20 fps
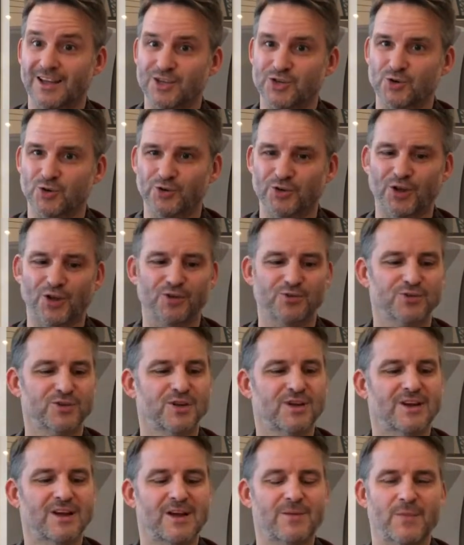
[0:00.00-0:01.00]
Enjoy those.
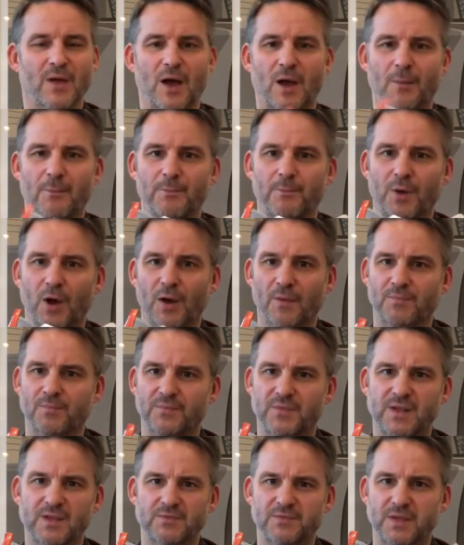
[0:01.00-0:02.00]
Um, but
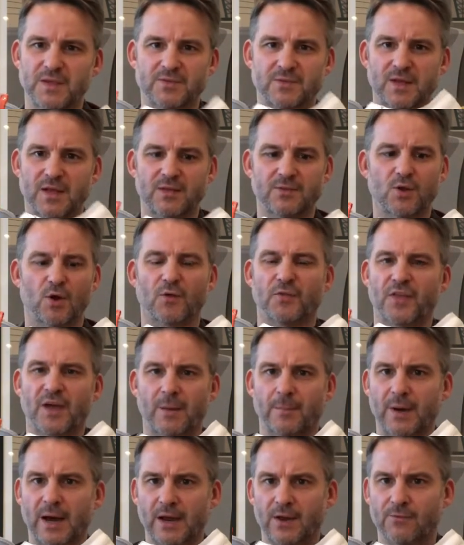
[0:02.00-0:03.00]
they're not
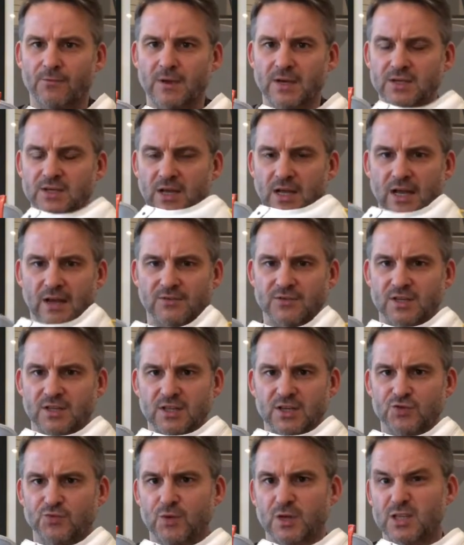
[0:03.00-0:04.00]
that bad on resale. I've seen
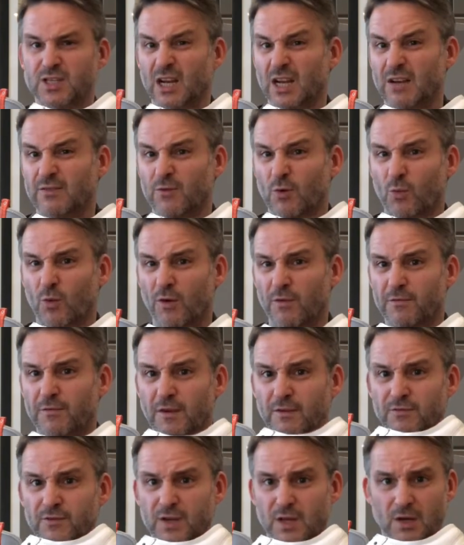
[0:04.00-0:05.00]
these reselling for
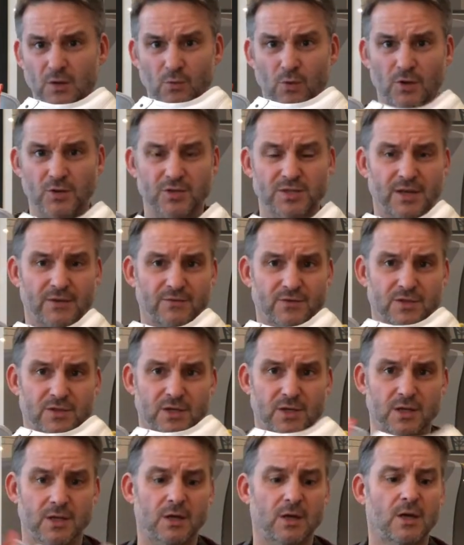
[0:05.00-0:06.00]
150,
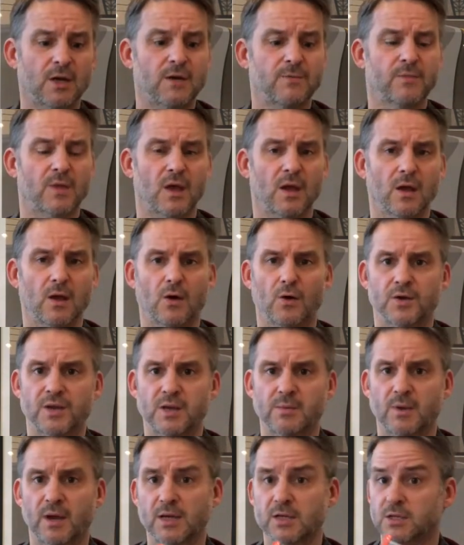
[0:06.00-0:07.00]
170 uh, on
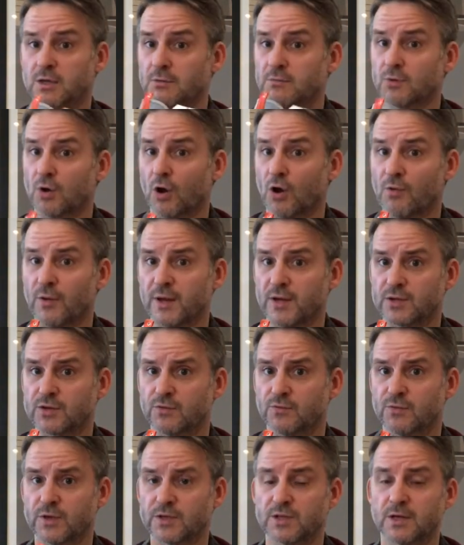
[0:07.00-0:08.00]
eBay. So not horrendous
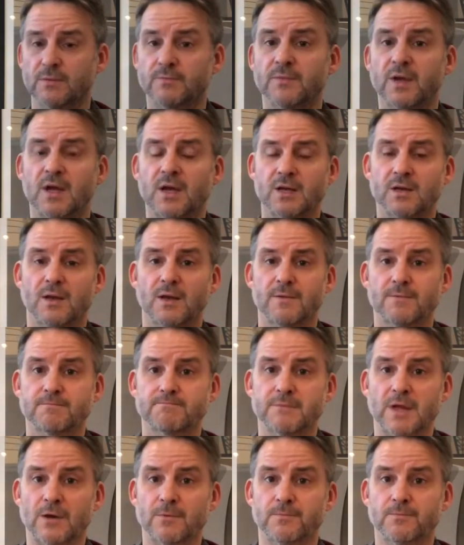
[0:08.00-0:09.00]
on resale.
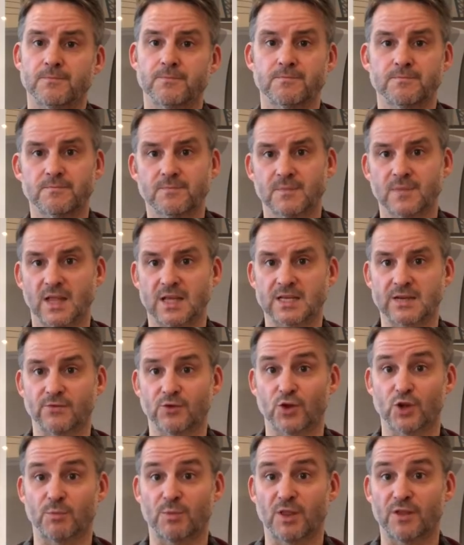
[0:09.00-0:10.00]
Now, let's have a
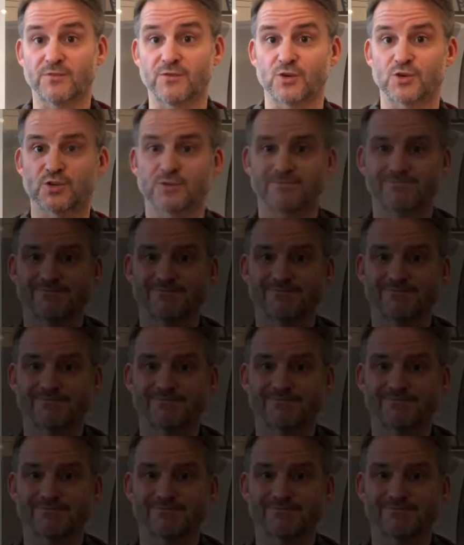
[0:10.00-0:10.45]
look at them on the foot.